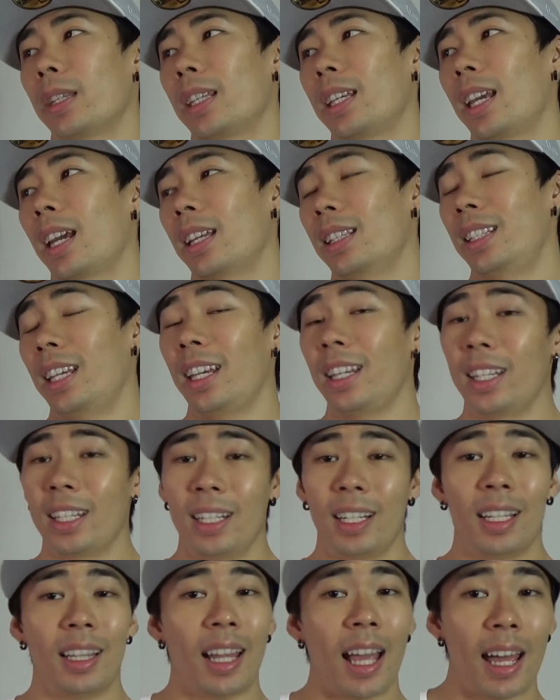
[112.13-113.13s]
can take
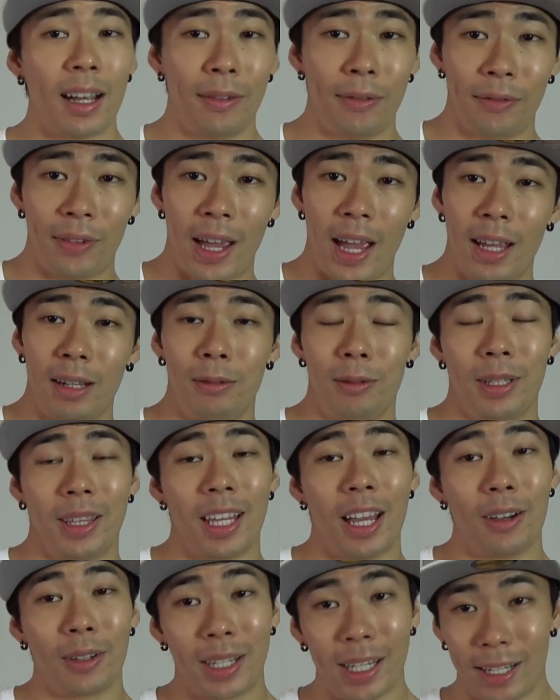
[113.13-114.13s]
in a lot of fat
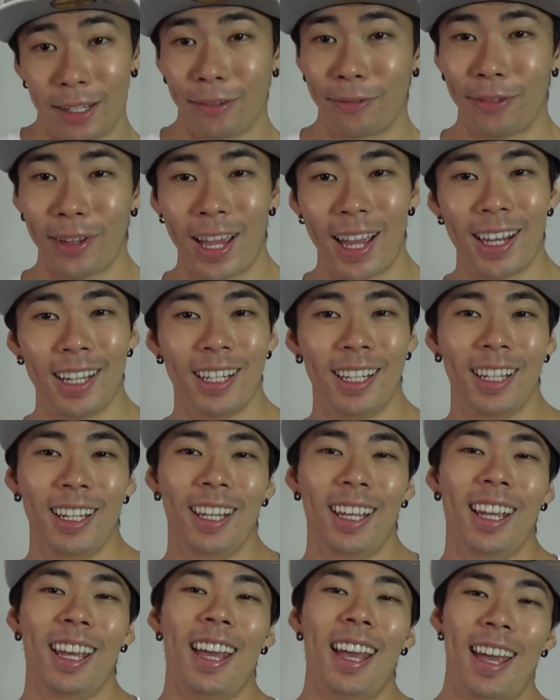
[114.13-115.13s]
without getting fat,
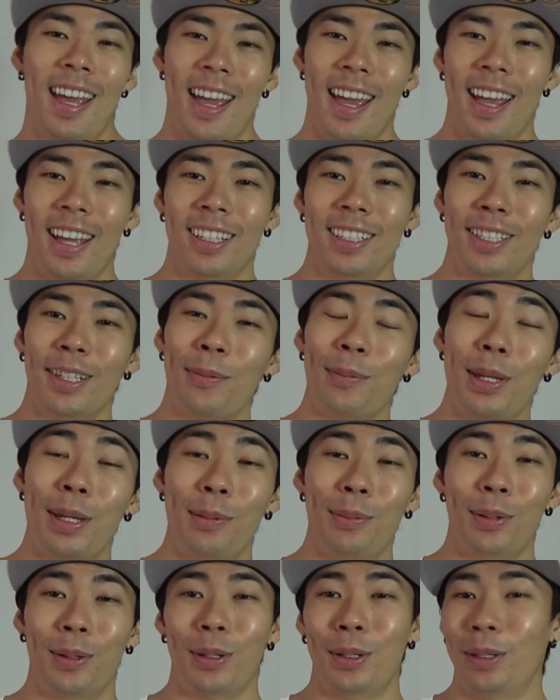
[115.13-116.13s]
and some
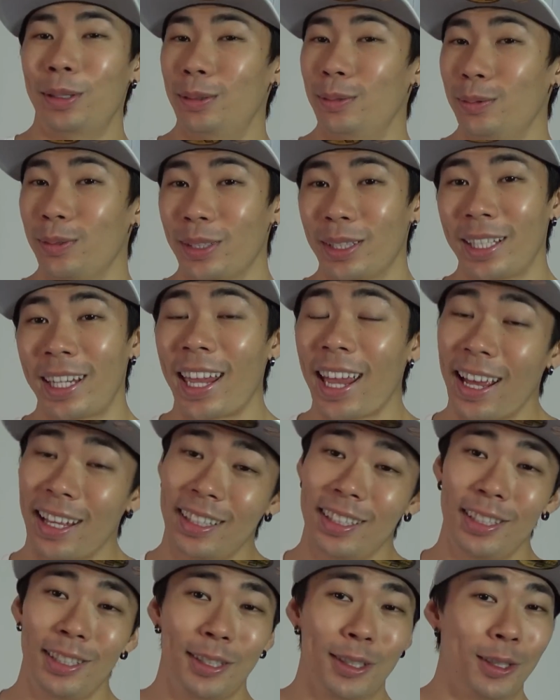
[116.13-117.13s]
people
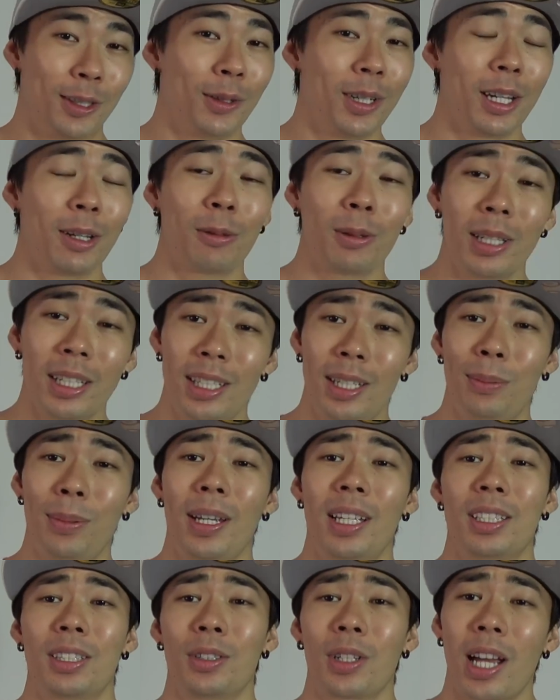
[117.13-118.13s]
can't. So it really
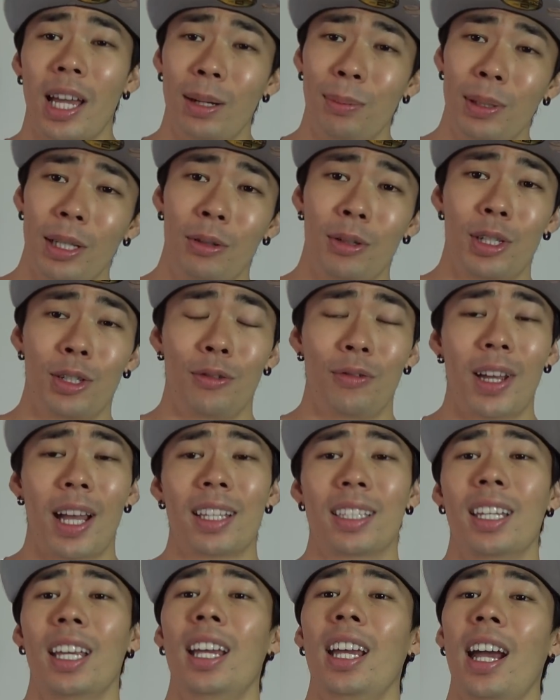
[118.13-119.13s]
depends. So kind of play with your
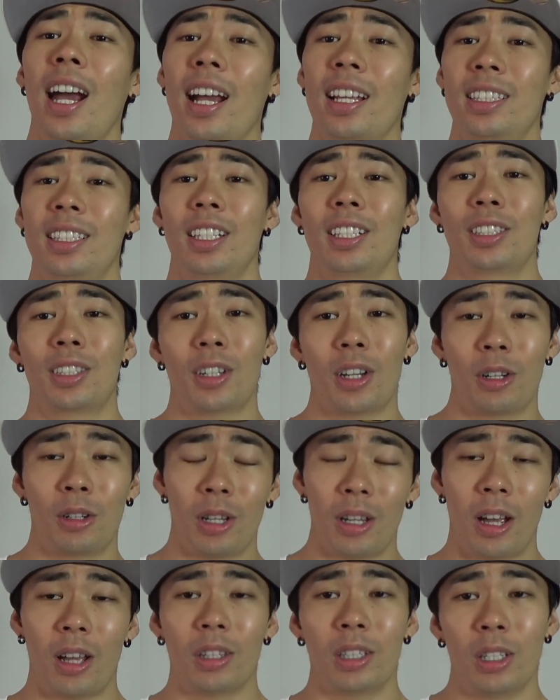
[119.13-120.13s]
fats. I'd say
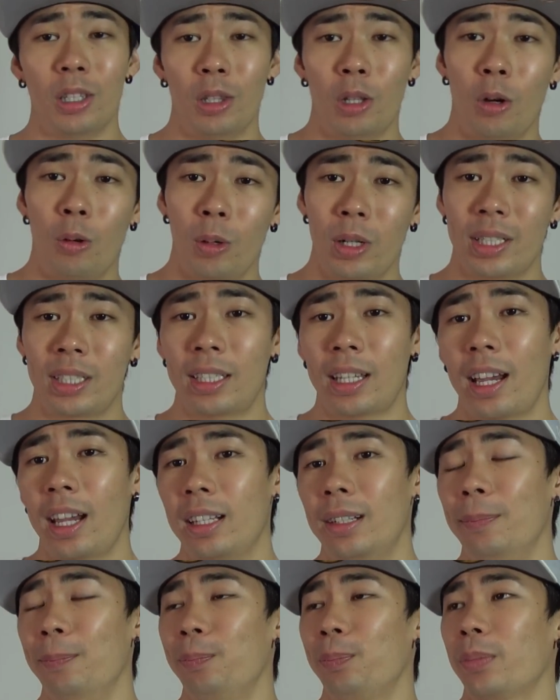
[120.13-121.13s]
start on the lower
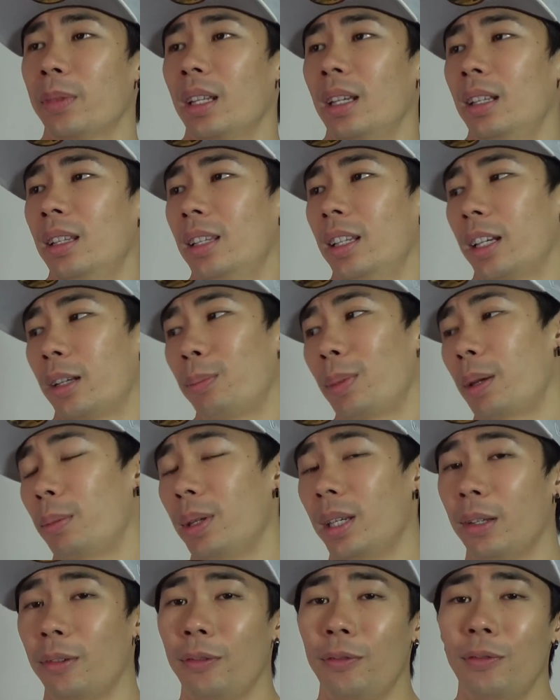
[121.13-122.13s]
side, like maybe